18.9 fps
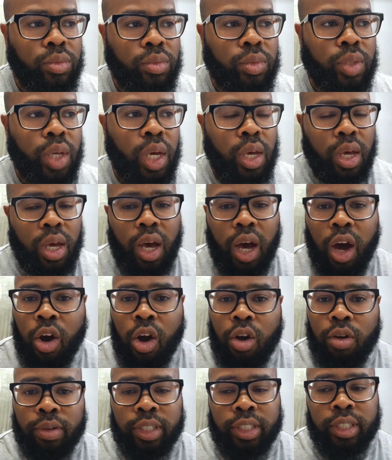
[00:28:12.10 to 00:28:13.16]
I
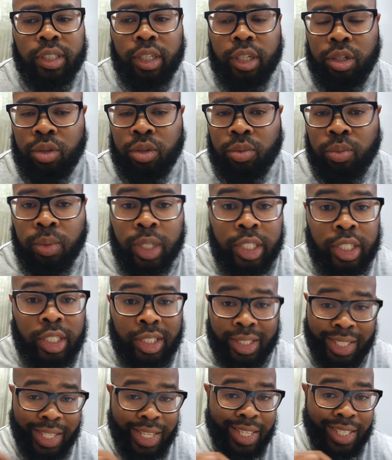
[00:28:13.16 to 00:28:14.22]
already know which
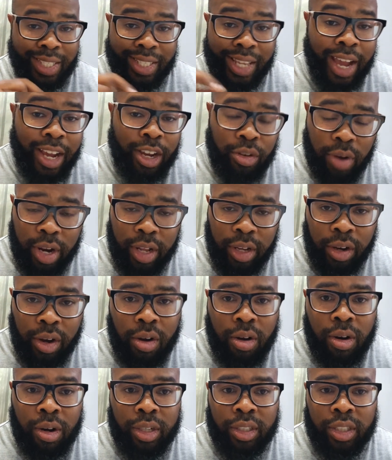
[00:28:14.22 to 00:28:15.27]
the exact credit
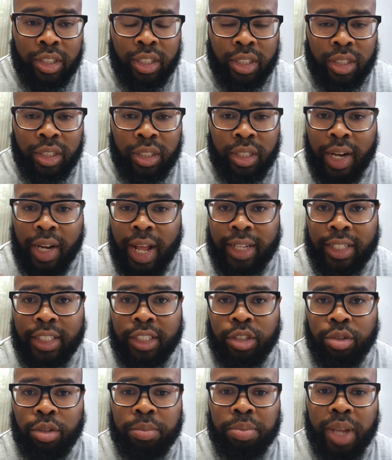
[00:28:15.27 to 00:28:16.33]
card that I need
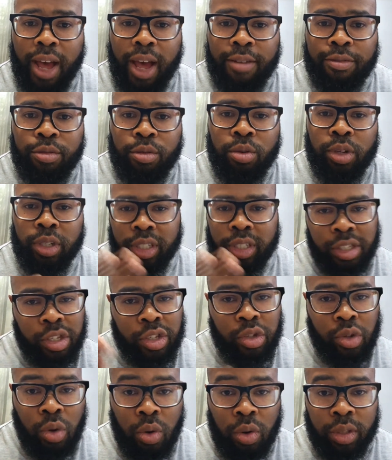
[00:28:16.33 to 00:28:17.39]
to apply for because
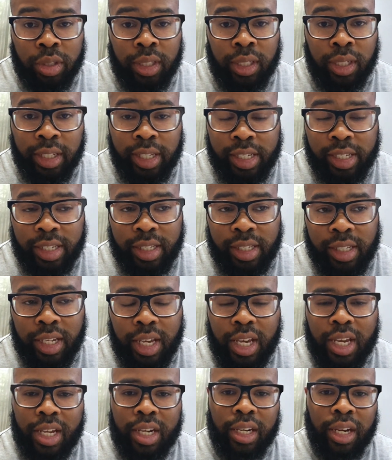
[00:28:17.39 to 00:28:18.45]
it's on the list.
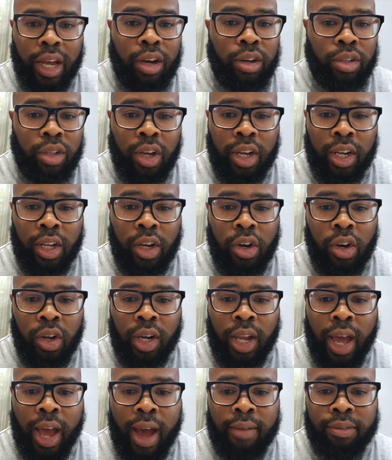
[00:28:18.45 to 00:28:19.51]
Now all
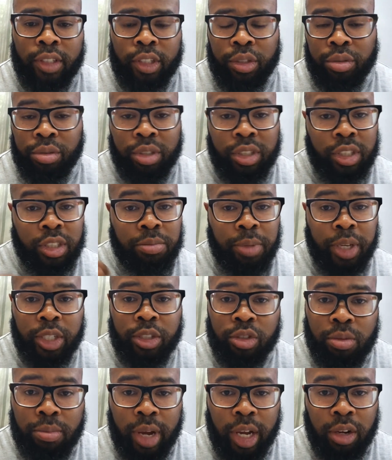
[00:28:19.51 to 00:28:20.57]
I have to do is just make
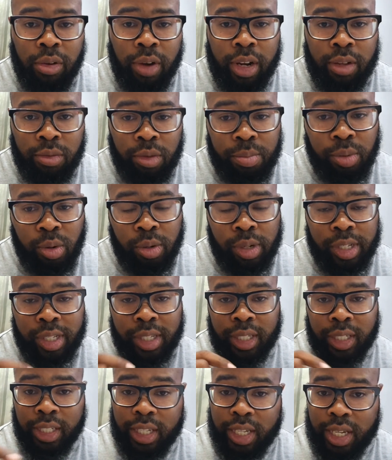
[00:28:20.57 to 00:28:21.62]
sure my credit report is
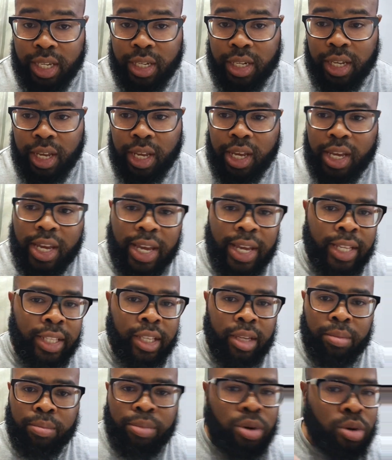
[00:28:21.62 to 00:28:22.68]
clean, and
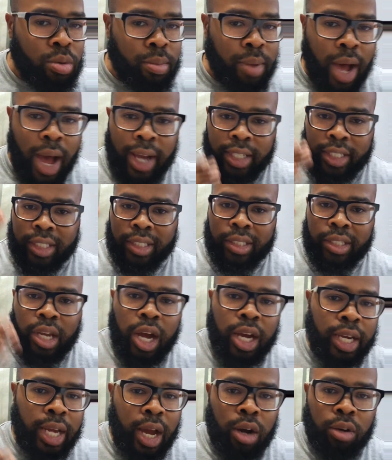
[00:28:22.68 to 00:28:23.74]
then boom, I can just
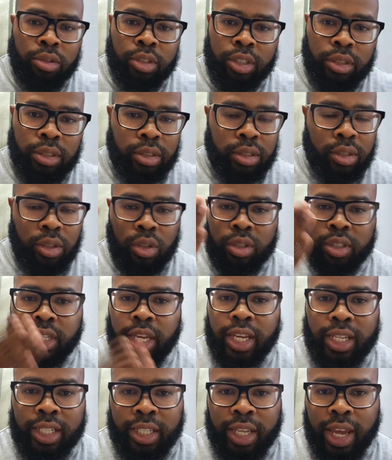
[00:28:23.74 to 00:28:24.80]
knock out,
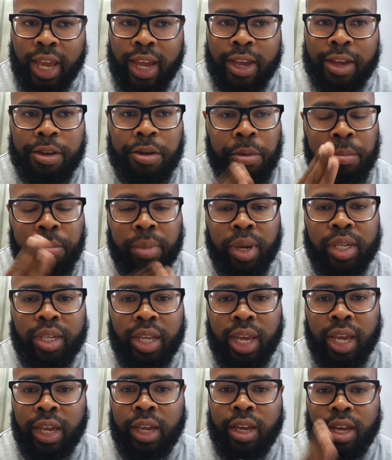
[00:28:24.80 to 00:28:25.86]
take a day,
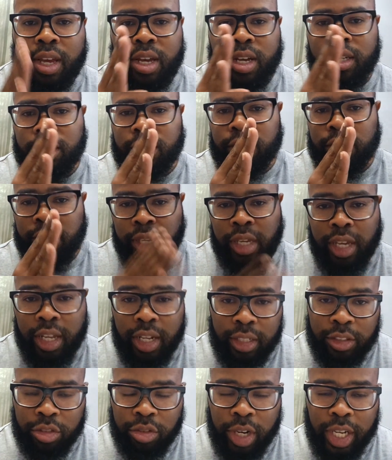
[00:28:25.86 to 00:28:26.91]
Monday, hit
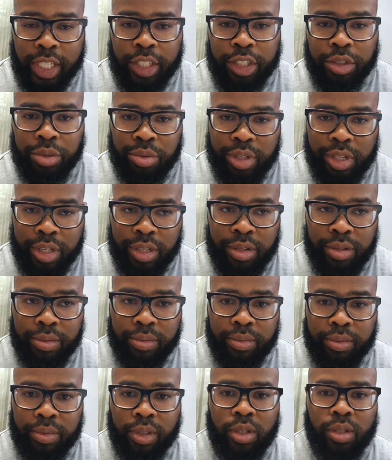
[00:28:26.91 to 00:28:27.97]

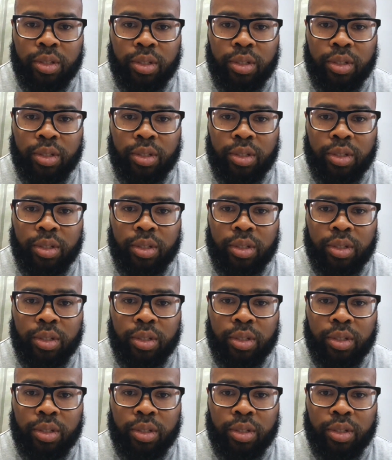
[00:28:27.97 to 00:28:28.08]
TransUnion,